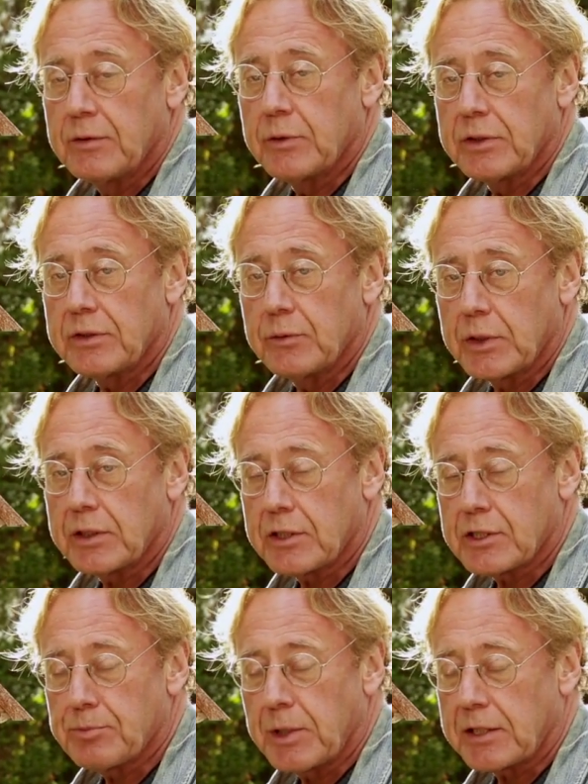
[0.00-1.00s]
we can
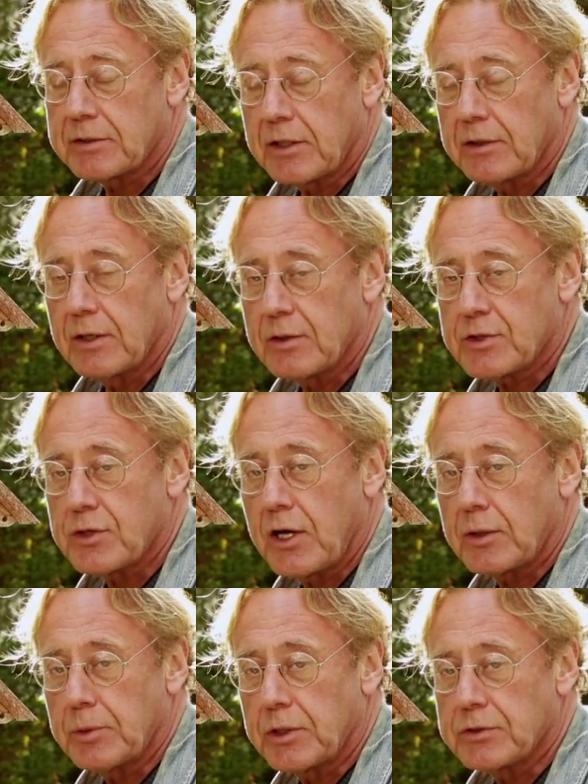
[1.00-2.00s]
expect our little
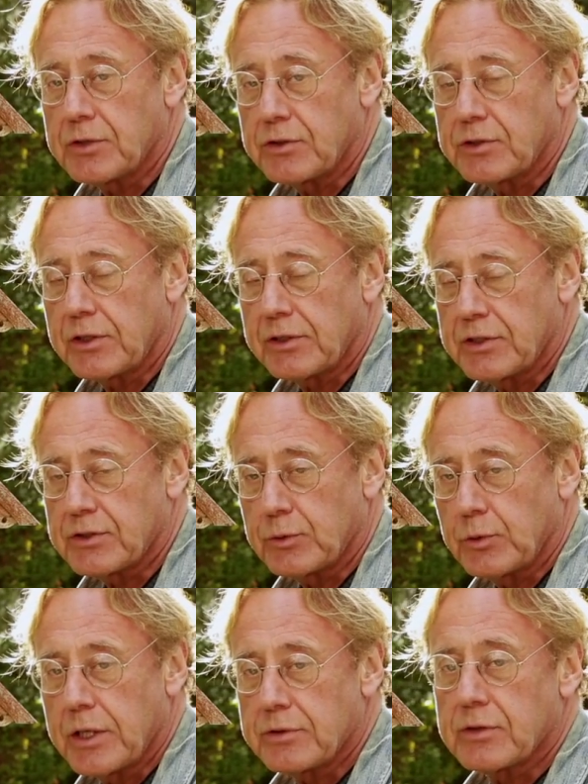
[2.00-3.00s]
songbirds, our chickadees or
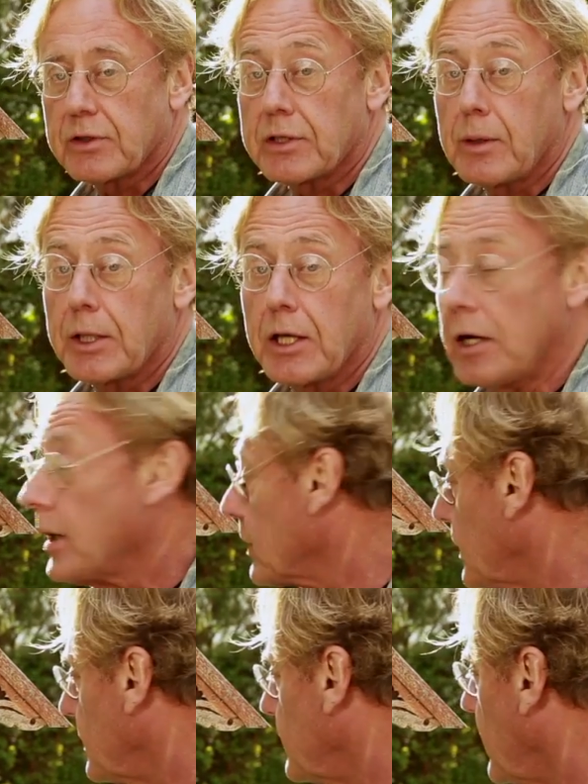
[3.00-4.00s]
wrens to come
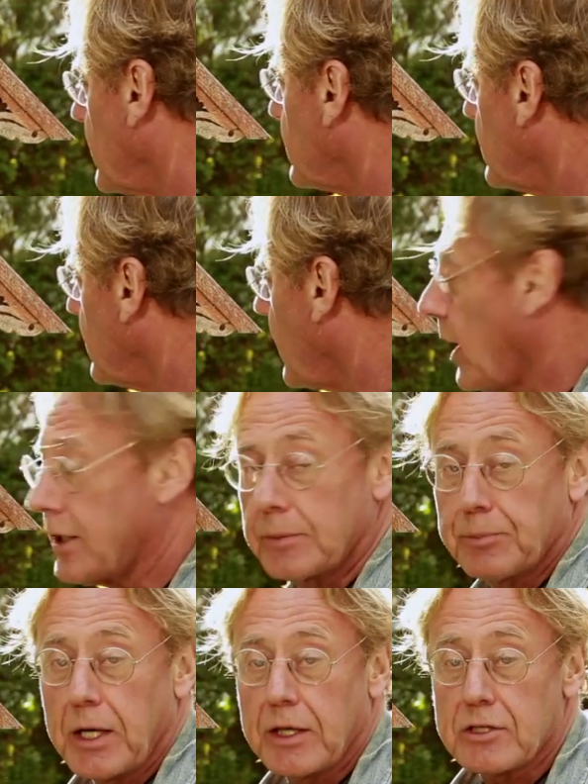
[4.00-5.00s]
along and
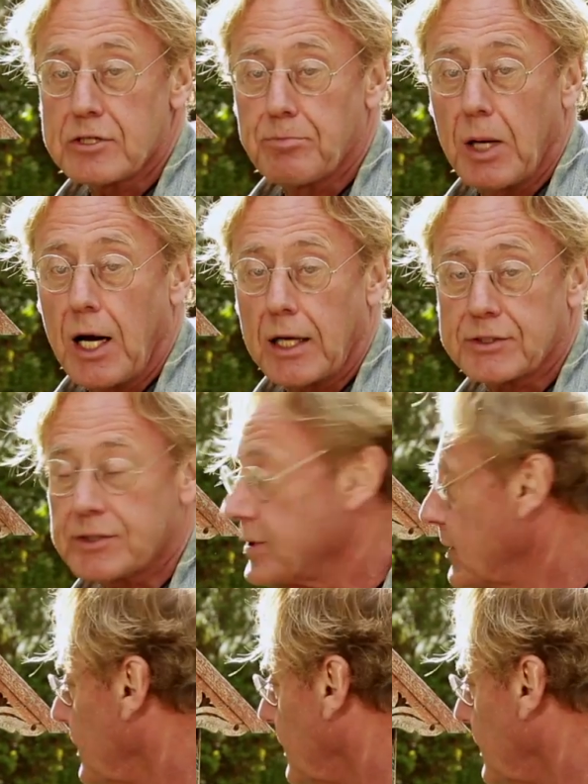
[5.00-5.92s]
occupy this box